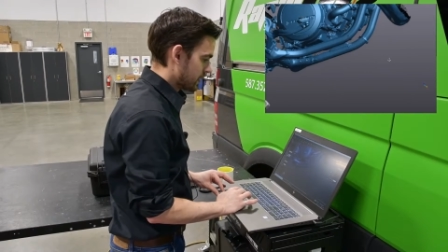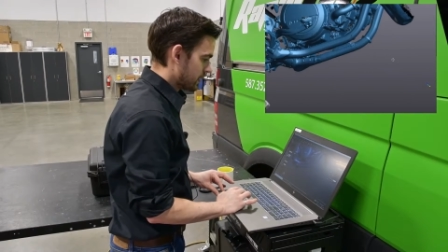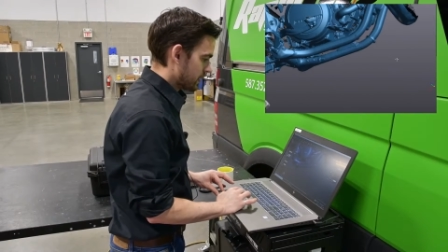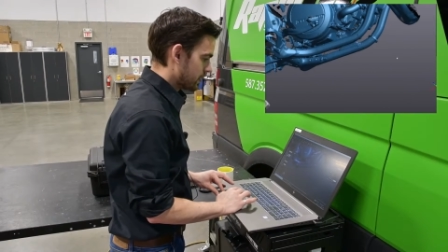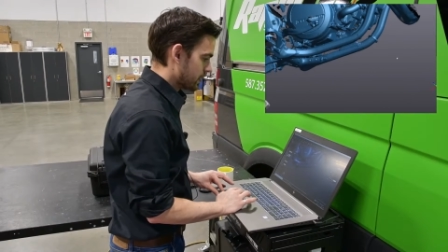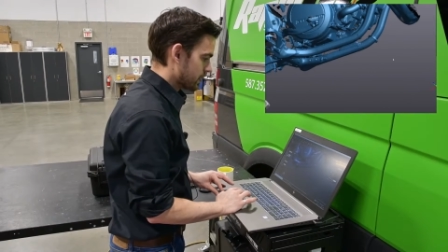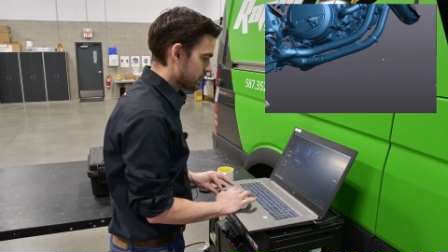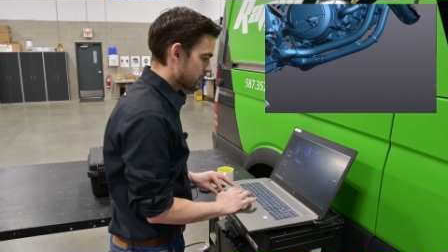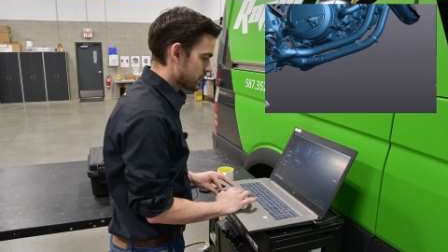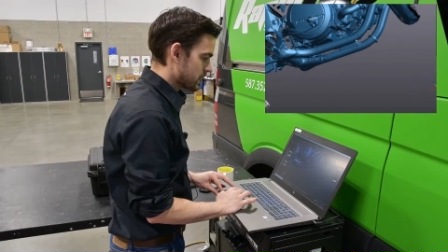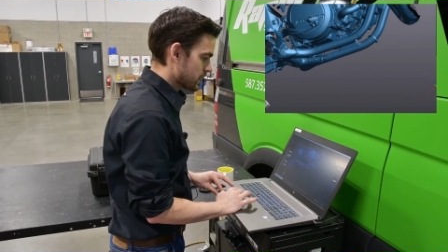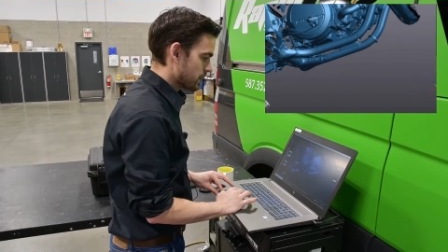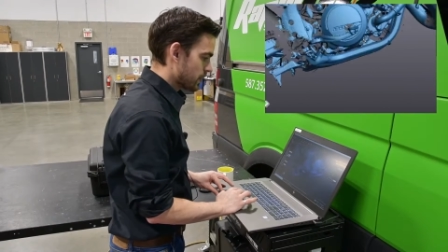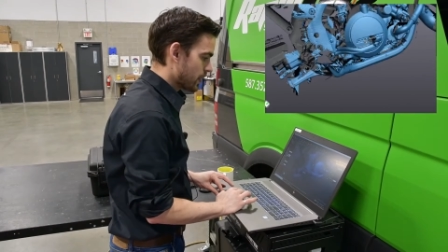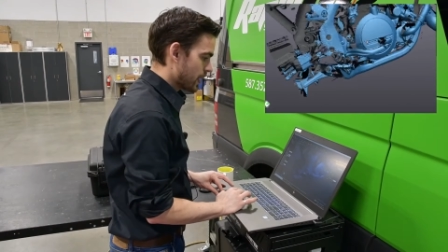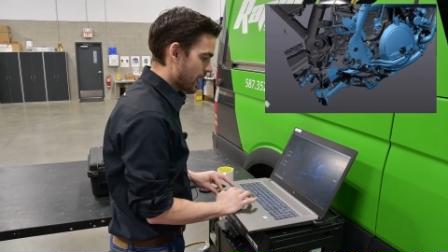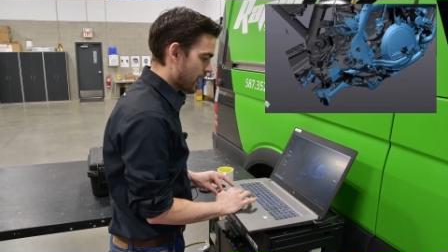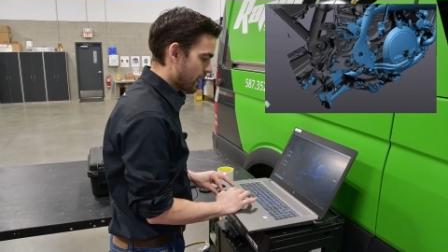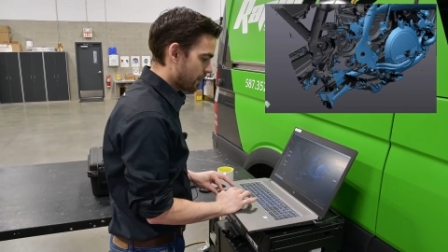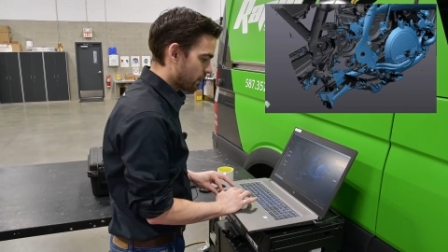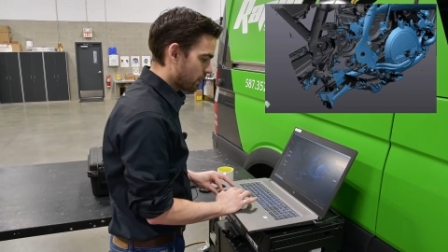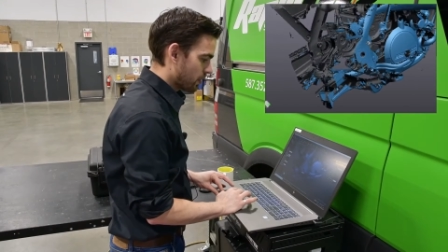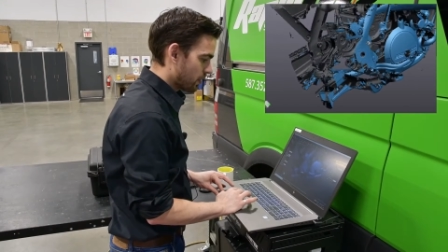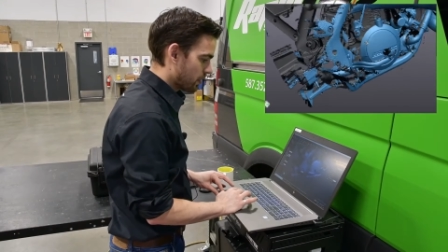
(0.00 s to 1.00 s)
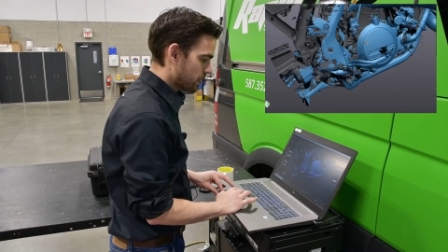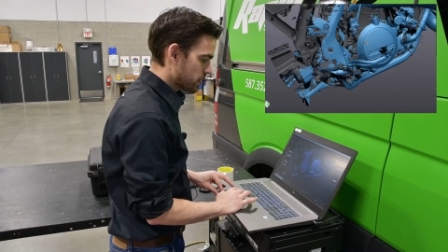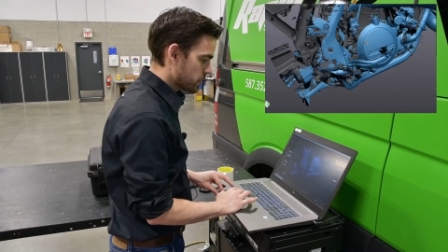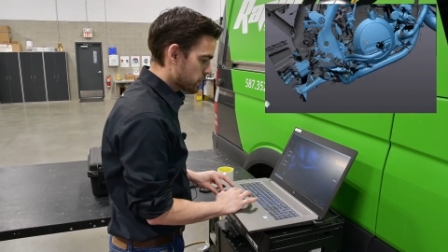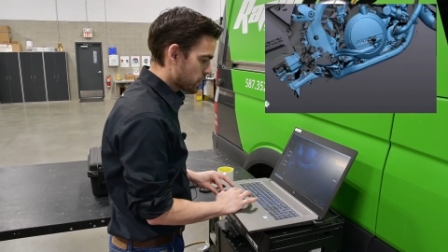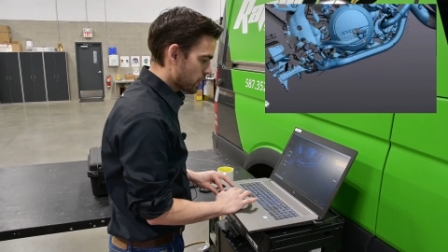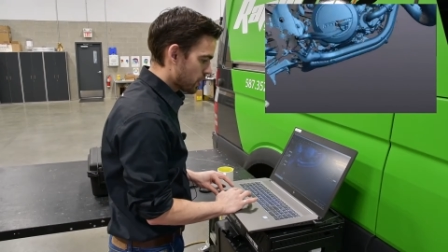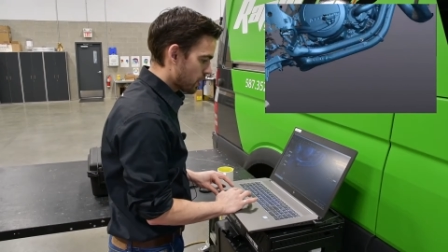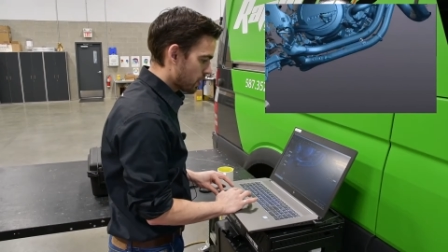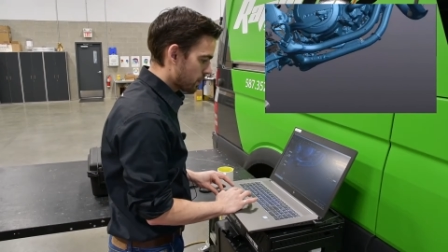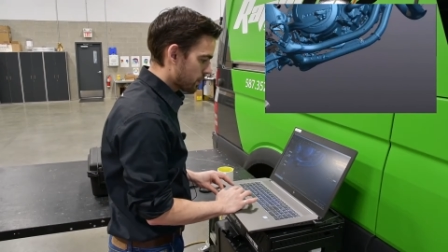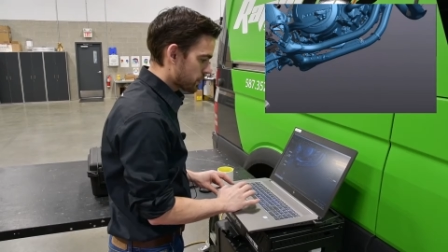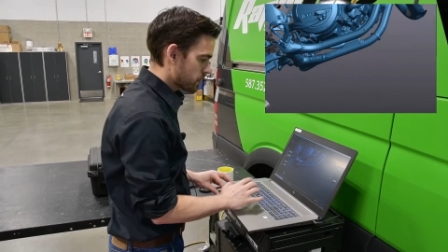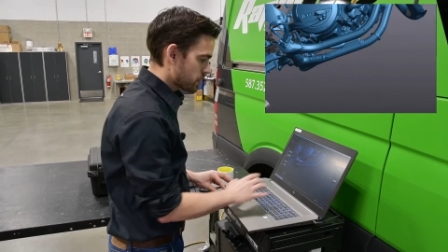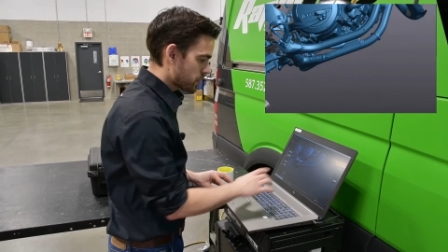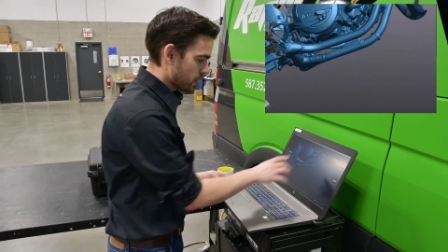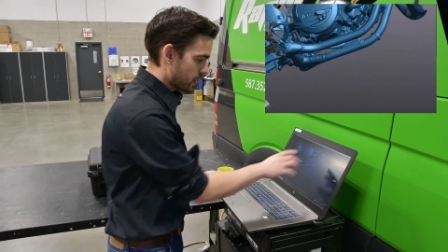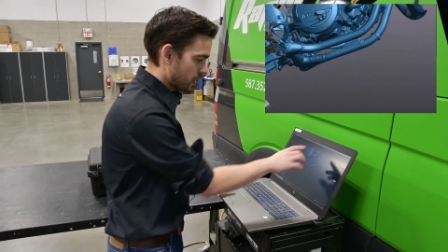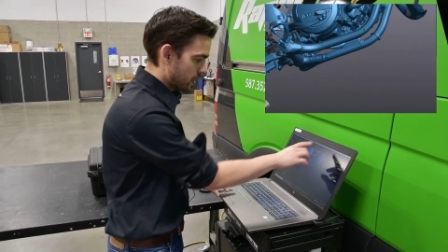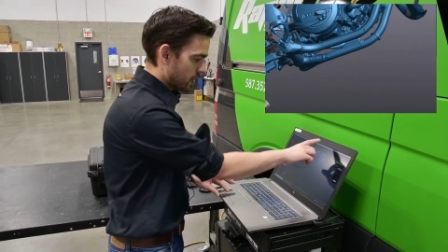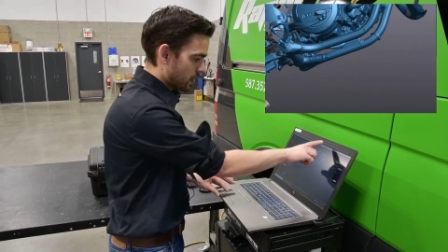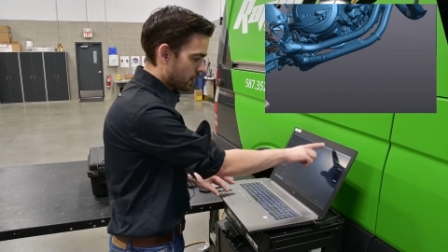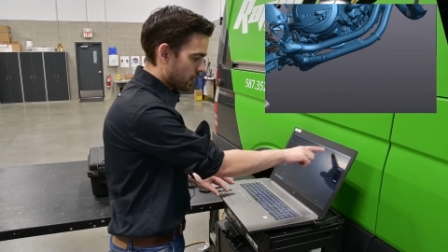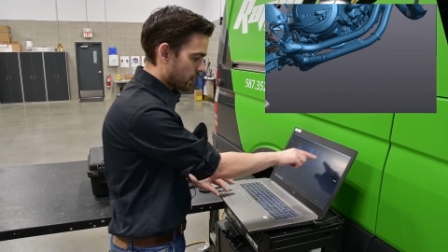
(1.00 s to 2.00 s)
You can see we have all the
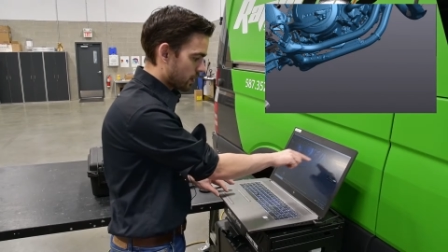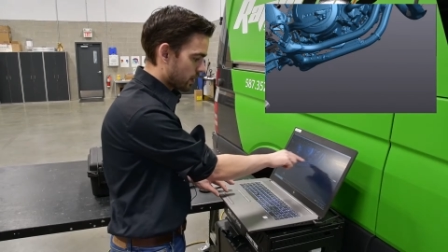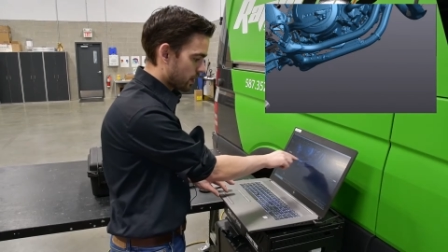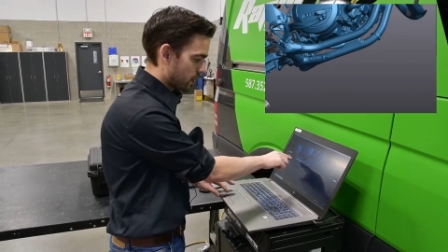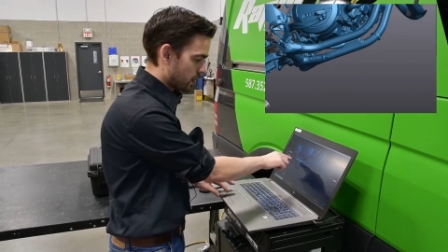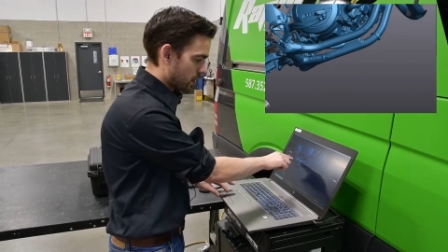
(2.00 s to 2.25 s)
geometry on